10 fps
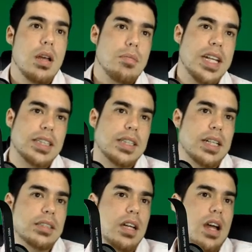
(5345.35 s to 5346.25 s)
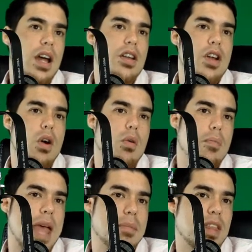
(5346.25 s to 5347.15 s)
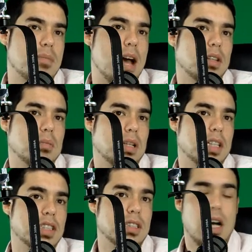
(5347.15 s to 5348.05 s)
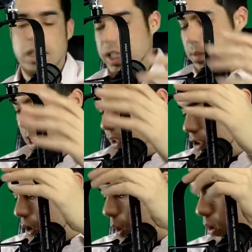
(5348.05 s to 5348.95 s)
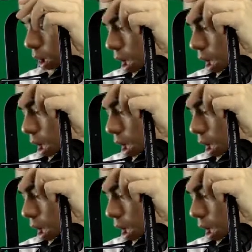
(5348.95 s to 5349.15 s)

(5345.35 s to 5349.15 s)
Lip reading: Mindy says, no Mammoth Mountain plushies on eBay, sold or